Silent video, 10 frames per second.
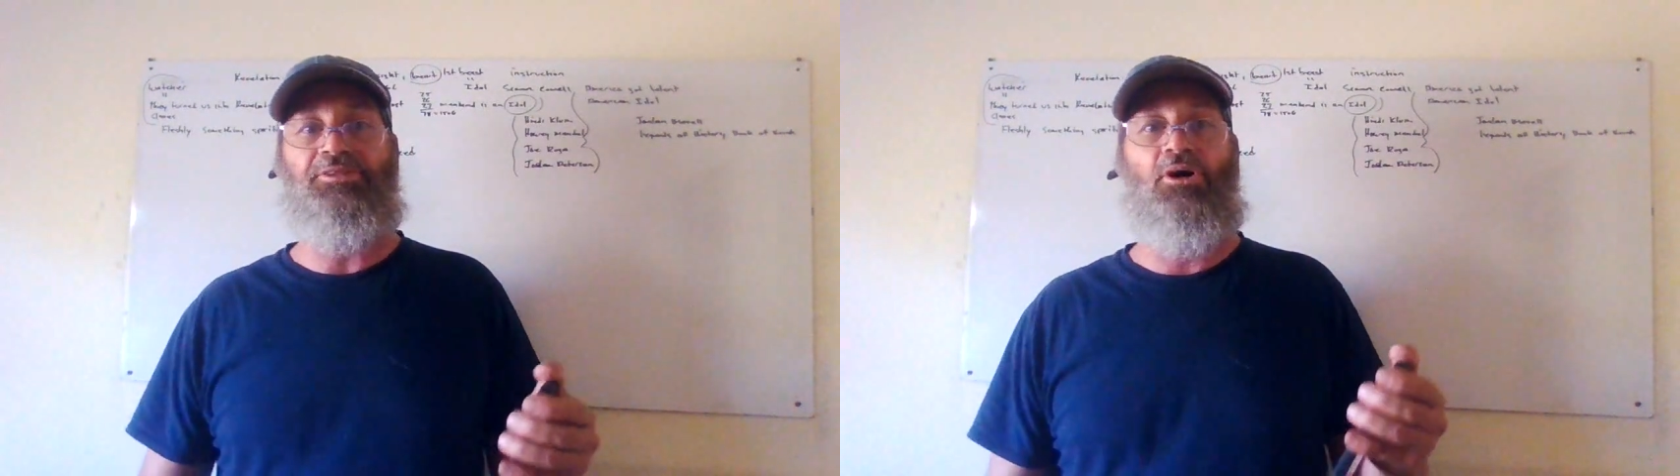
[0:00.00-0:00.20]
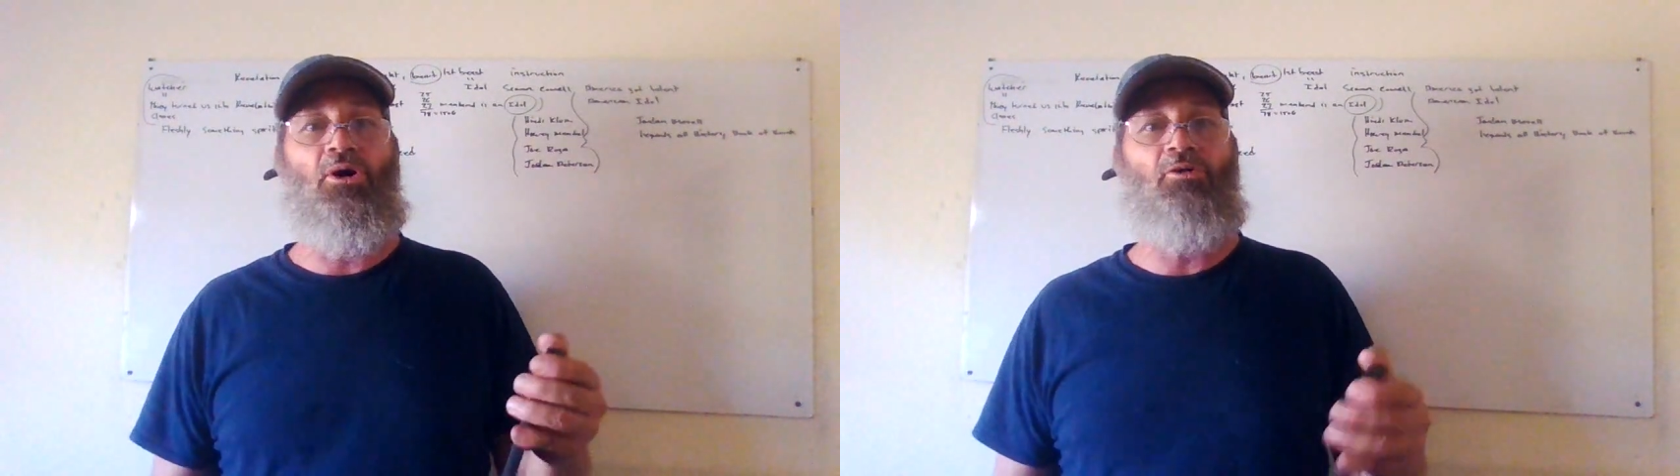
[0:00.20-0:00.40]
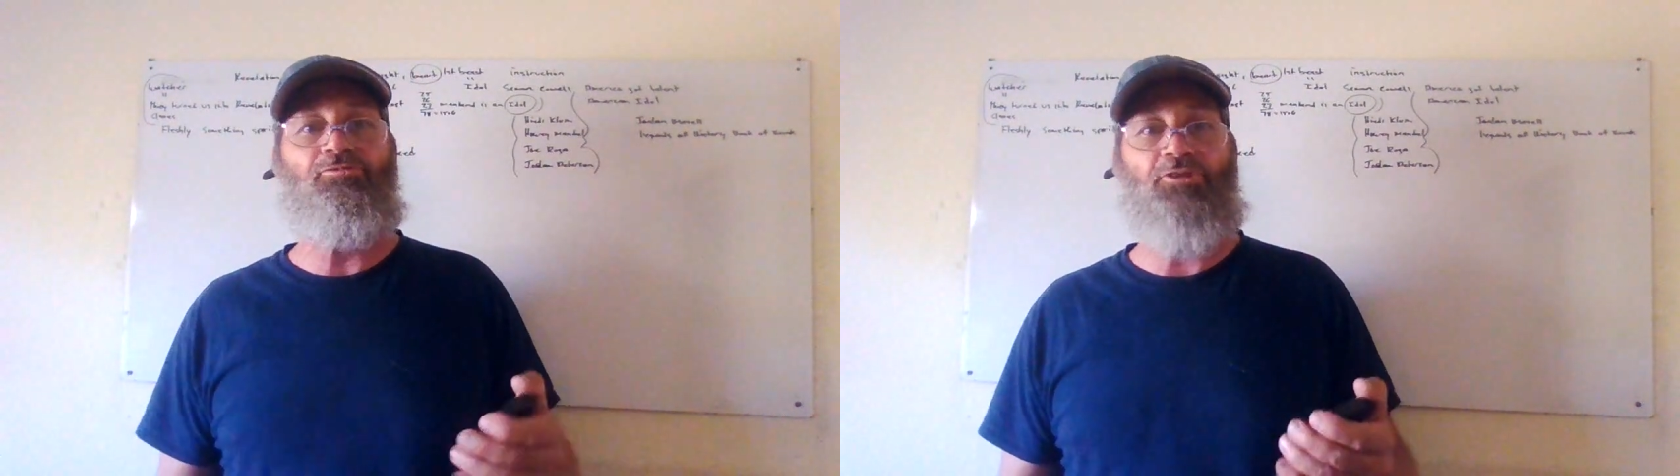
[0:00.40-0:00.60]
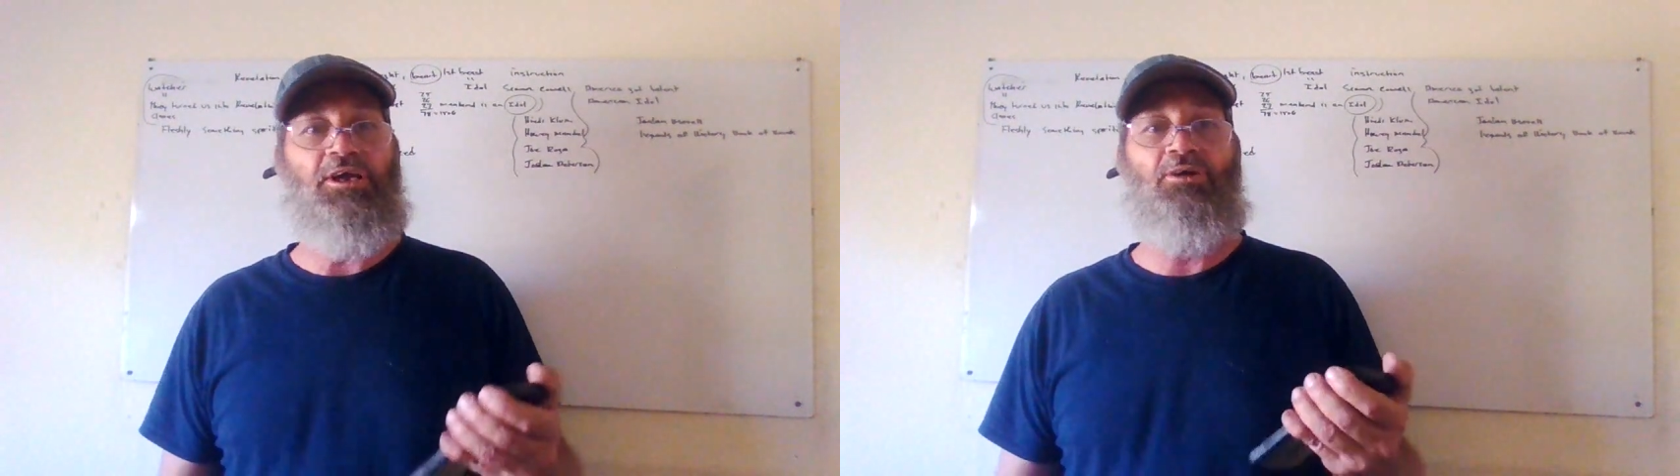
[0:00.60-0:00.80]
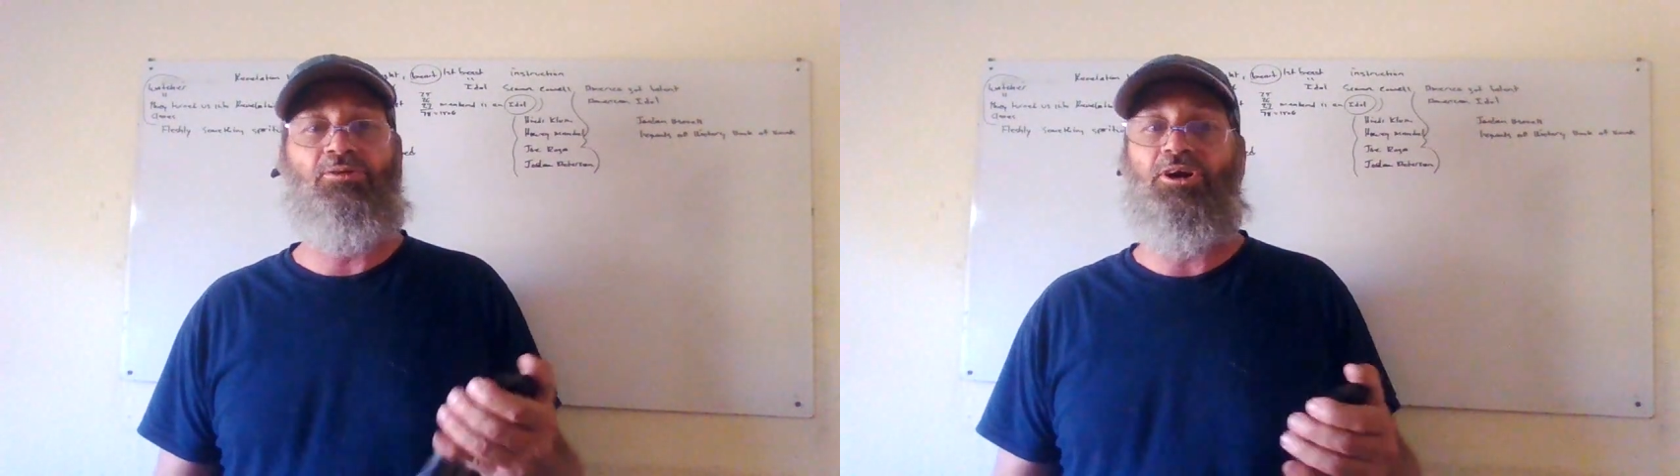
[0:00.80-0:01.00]
The whole
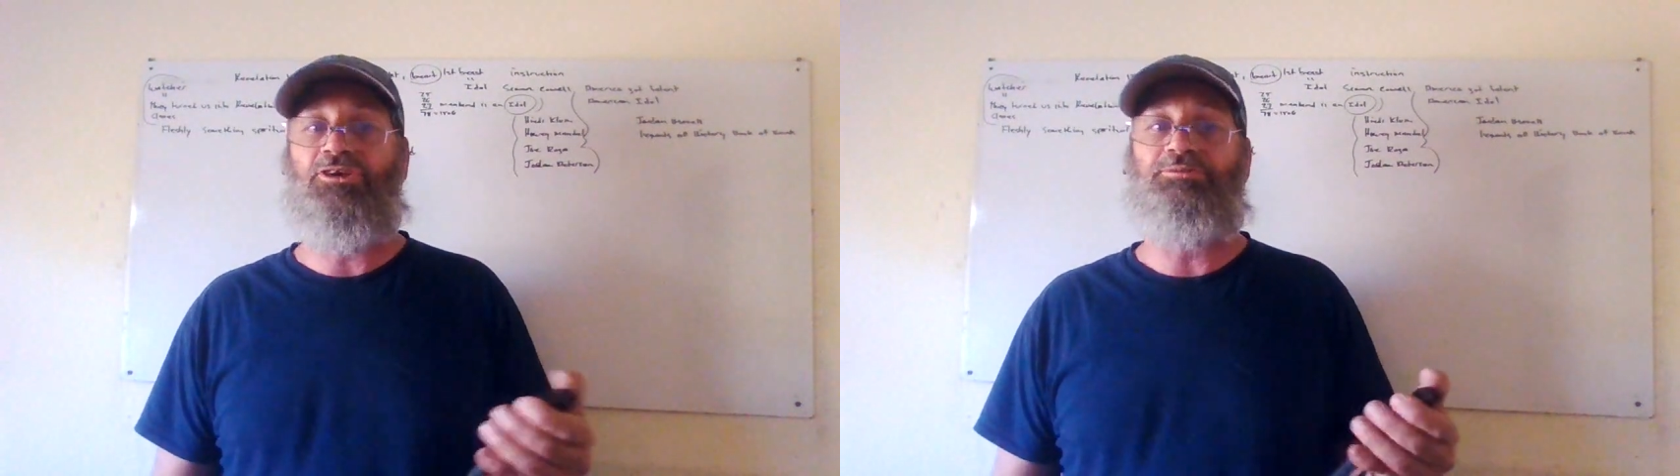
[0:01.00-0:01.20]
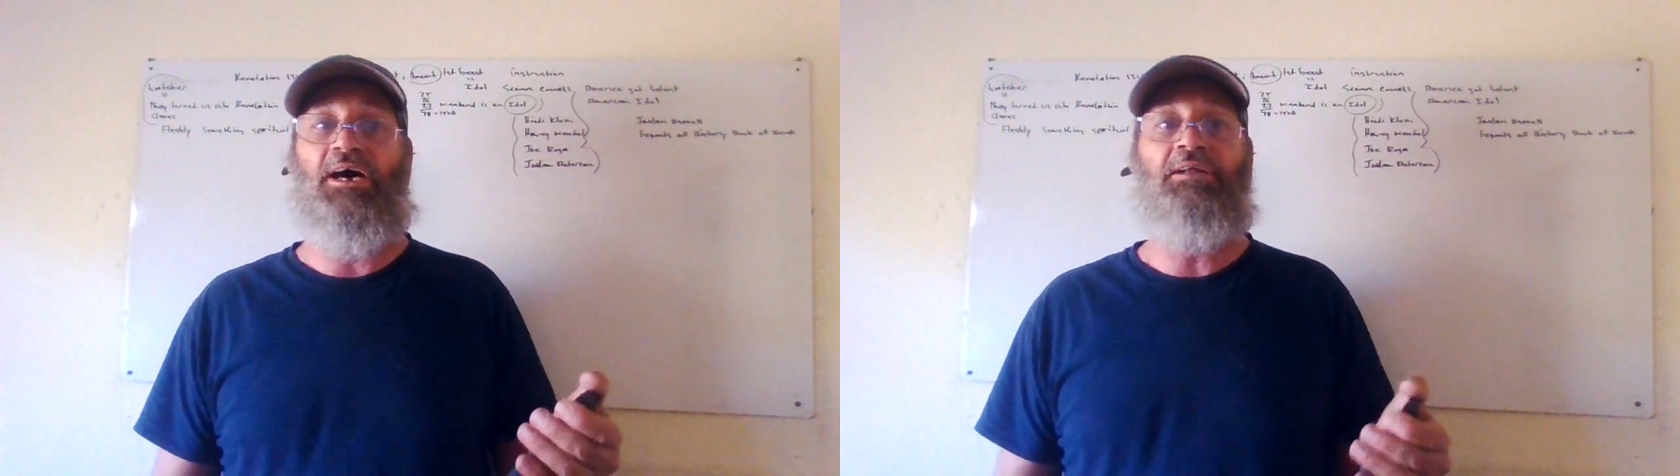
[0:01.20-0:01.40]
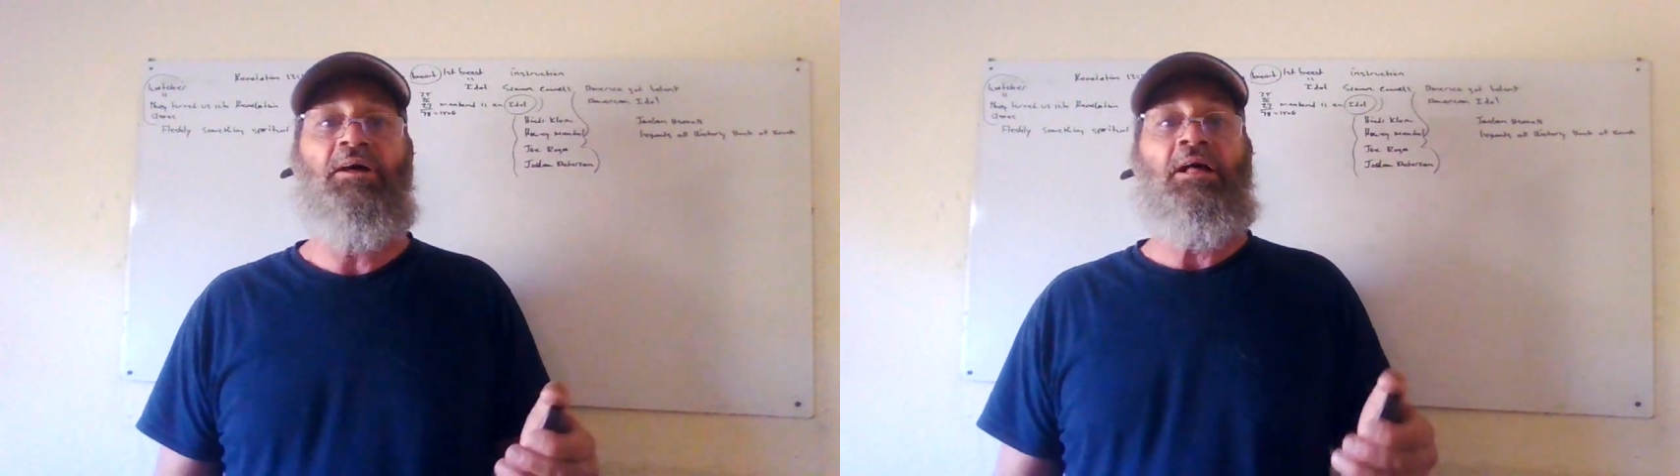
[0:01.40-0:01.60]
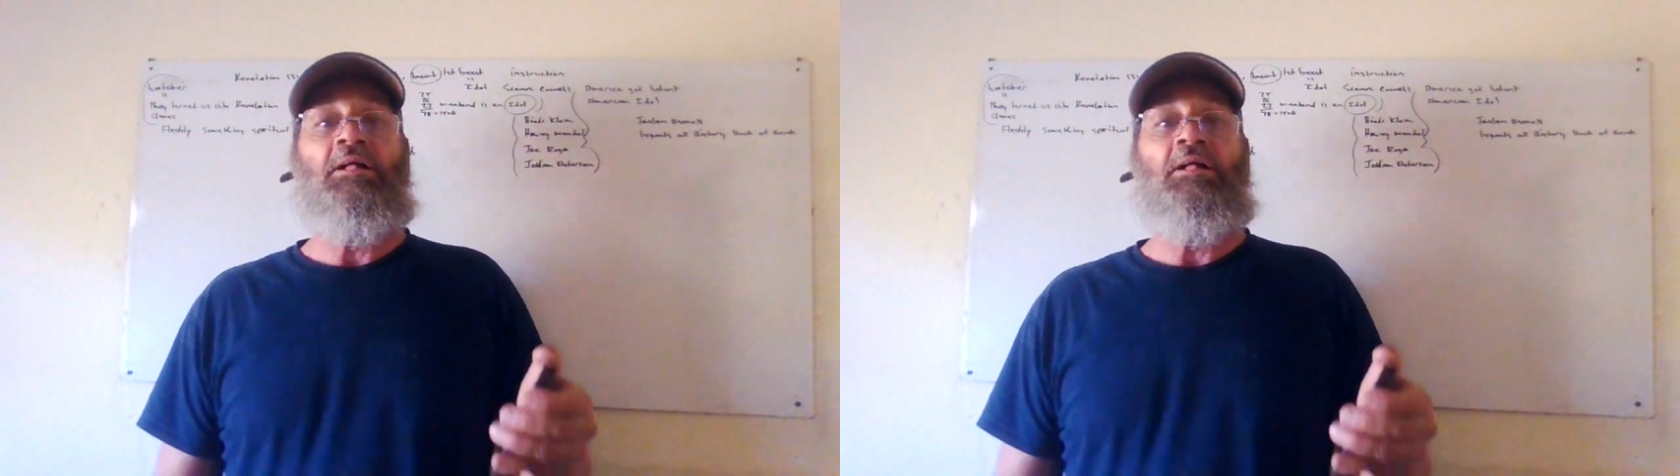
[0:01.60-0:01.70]
freaking works, man.